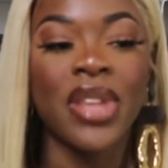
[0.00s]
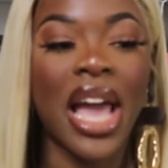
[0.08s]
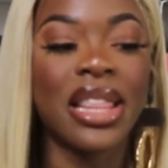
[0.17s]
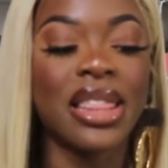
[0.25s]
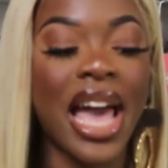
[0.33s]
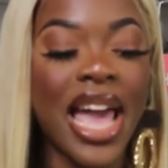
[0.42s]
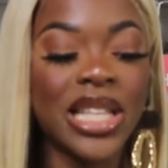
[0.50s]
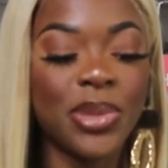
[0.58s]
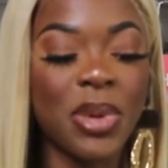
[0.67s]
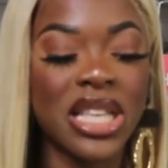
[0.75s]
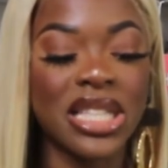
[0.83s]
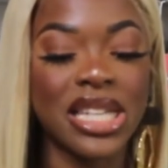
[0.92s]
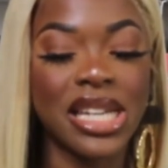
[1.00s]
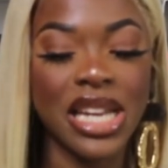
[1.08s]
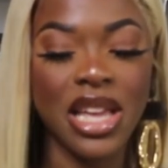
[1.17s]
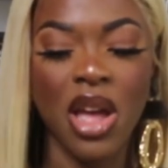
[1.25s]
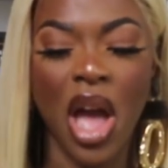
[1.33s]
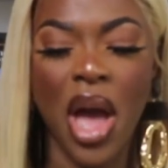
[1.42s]
And that is
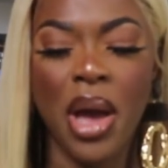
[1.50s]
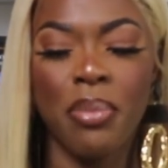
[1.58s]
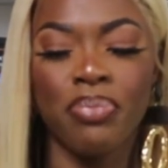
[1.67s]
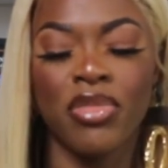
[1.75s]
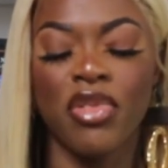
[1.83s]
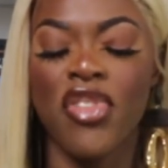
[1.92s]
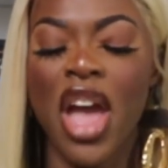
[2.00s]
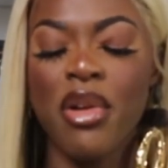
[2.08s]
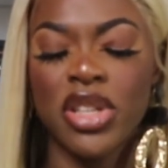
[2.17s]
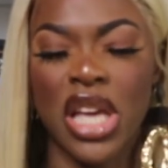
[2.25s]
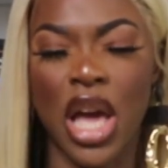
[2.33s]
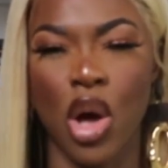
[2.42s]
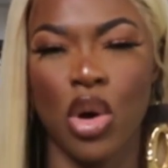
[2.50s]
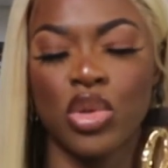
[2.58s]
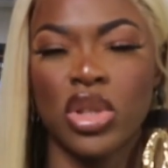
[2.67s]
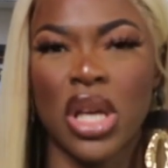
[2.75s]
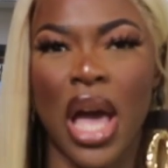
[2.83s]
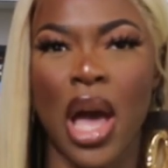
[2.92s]
basically fairy
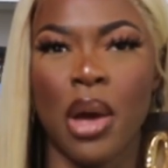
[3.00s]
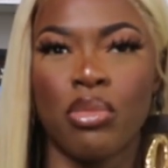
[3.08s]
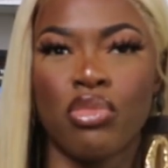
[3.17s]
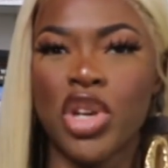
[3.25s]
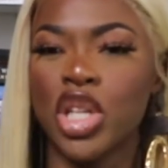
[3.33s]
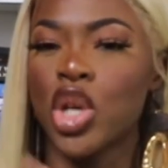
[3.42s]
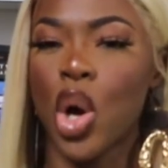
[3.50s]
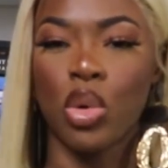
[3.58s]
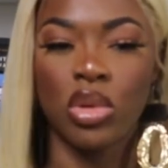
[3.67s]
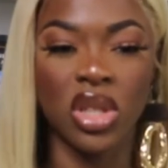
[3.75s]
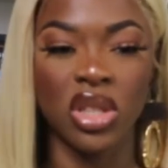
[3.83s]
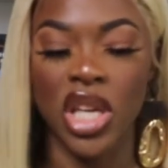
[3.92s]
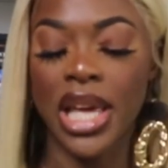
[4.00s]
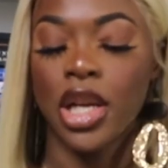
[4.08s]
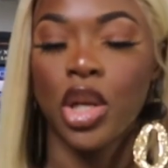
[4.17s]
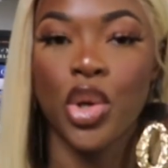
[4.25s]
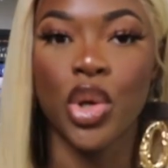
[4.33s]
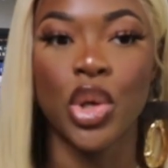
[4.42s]
tales retold to
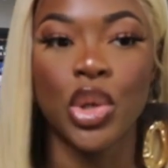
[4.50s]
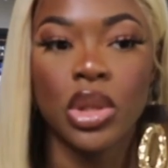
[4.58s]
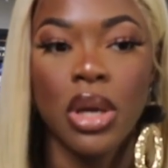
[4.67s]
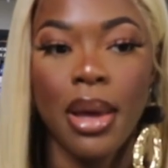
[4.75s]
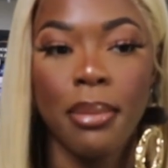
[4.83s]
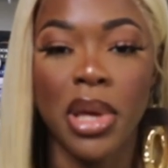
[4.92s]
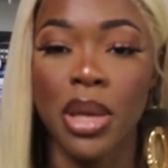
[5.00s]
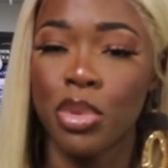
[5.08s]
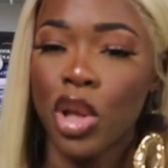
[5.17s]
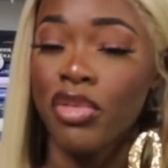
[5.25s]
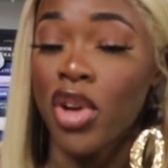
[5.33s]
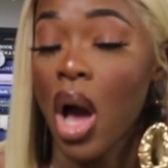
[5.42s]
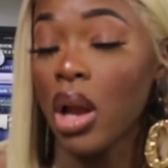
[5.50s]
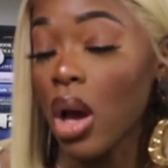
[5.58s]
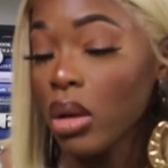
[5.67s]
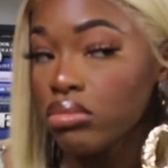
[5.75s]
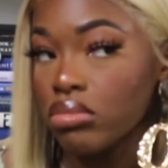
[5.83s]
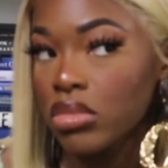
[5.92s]
include people of
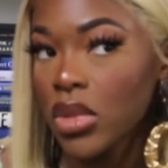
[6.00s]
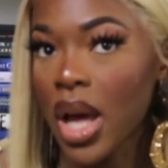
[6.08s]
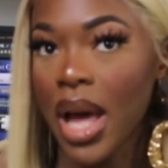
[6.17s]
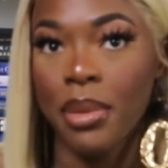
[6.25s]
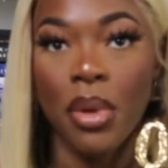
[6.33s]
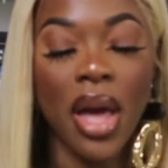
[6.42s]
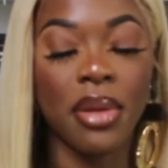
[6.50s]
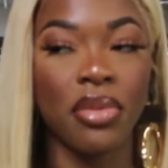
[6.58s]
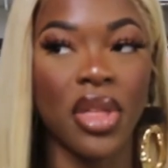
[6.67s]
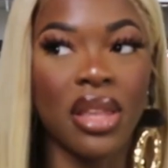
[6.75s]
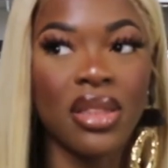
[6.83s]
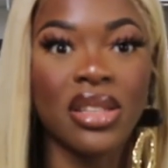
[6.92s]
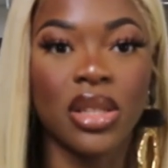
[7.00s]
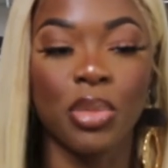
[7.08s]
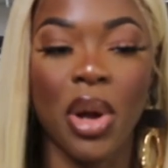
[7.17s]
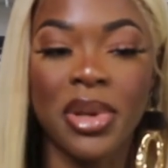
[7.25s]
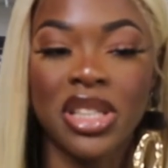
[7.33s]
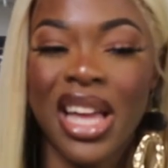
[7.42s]
colour. I think that's the
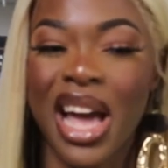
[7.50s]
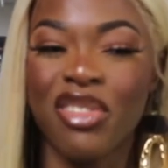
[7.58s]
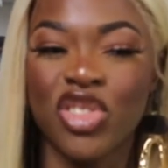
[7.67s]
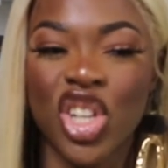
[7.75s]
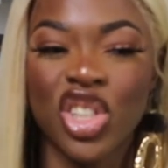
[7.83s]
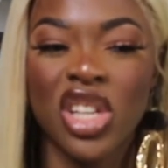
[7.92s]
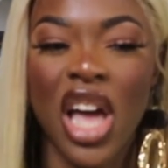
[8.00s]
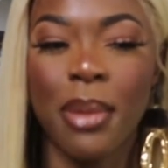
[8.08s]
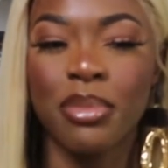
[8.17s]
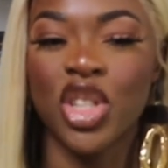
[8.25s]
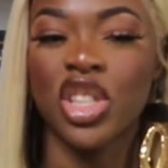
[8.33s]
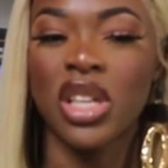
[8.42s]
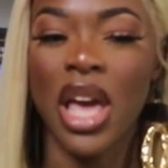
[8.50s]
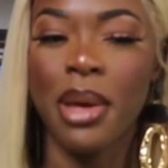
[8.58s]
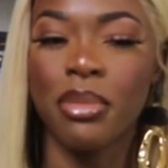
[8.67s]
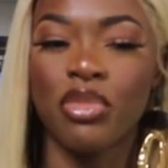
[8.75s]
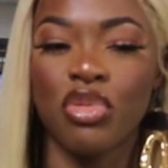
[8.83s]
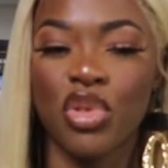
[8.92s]
premise. Like, I'm just
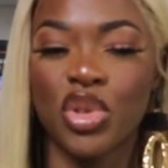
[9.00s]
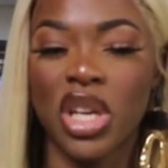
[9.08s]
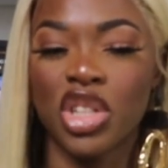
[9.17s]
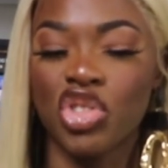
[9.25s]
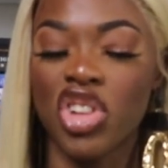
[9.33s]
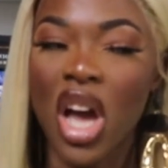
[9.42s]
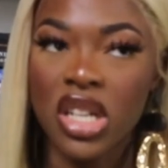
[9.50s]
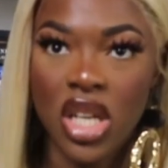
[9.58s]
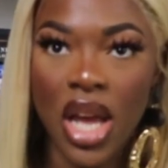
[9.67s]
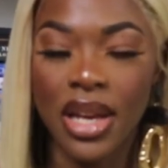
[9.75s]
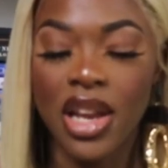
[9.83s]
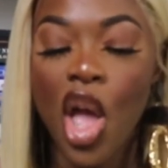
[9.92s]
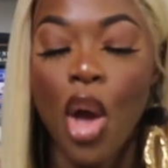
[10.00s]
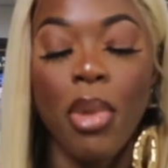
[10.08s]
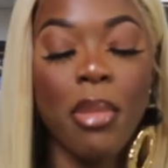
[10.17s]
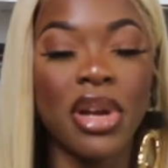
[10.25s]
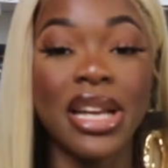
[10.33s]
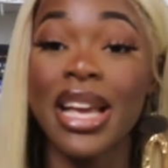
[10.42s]
getting through the introduction,
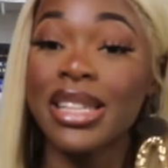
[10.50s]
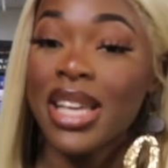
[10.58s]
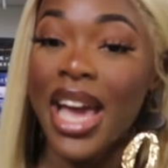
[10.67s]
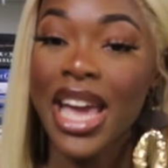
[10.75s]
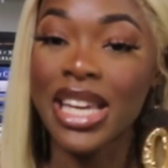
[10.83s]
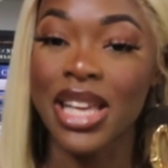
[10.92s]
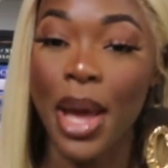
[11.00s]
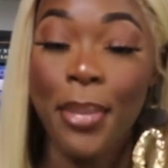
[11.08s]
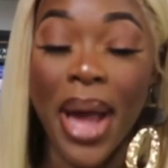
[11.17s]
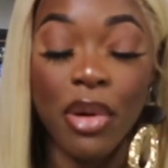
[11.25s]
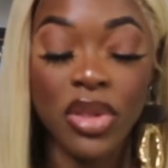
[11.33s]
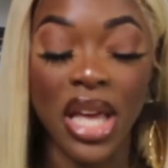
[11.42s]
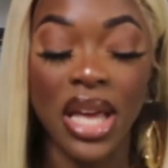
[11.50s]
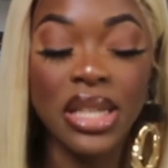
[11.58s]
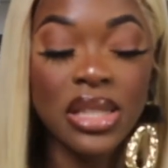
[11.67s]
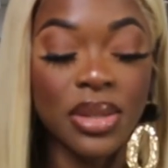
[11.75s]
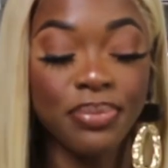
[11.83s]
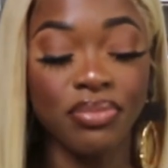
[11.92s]
but I'm really excited about this.